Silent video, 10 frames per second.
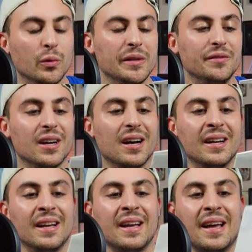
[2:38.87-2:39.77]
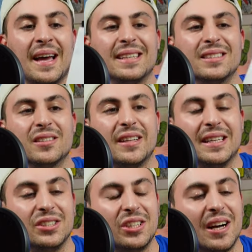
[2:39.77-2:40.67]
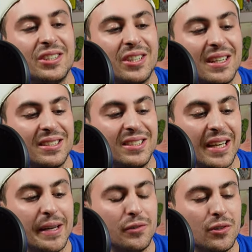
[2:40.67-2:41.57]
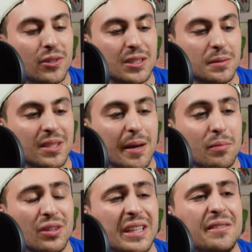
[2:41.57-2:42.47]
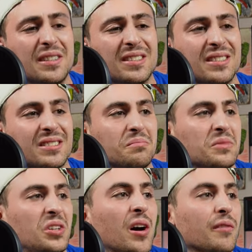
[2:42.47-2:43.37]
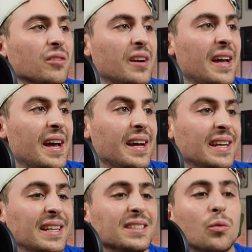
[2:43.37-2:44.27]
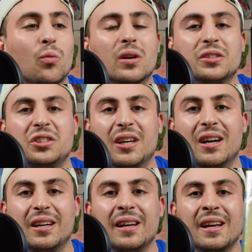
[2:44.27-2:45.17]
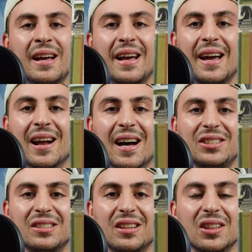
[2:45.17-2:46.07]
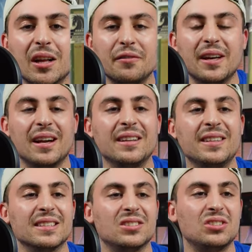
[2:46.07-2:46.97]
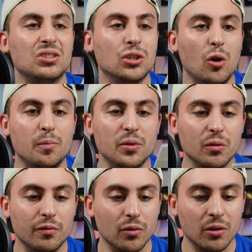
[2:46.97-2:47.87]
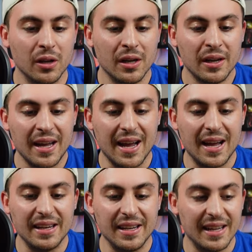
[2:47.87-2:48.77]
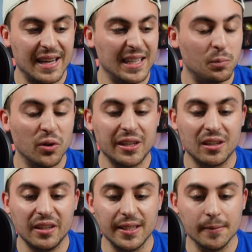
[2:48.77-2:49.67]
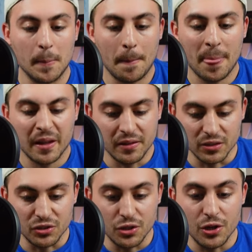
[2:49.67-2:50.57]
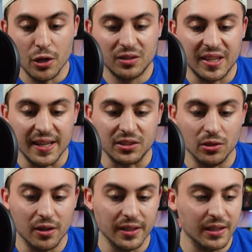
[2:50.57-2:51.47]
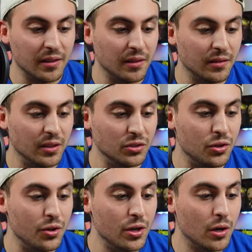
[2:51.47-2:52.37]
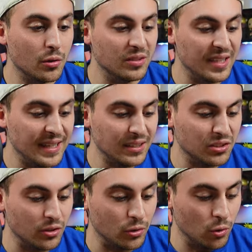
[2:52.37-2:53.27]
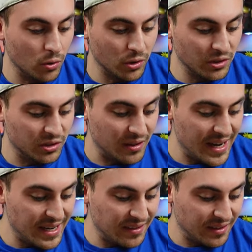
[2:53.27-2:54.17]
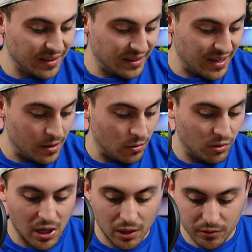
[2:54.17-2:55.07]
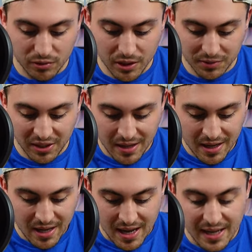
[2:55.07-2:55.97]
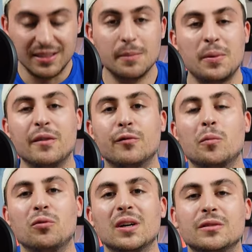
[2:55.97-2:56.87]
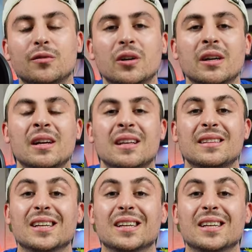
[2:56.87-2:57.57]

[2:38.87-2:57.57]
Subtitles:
But we've got Hazel and Cha-Cha Save Christmas. I believe this is cover A. It is a one shot. And I just love that. I think it's so beautiful and it's pretty clean. There's no ticks on it. There's no dings on the corners or anything like that. No color rubs. I did pay full price for it.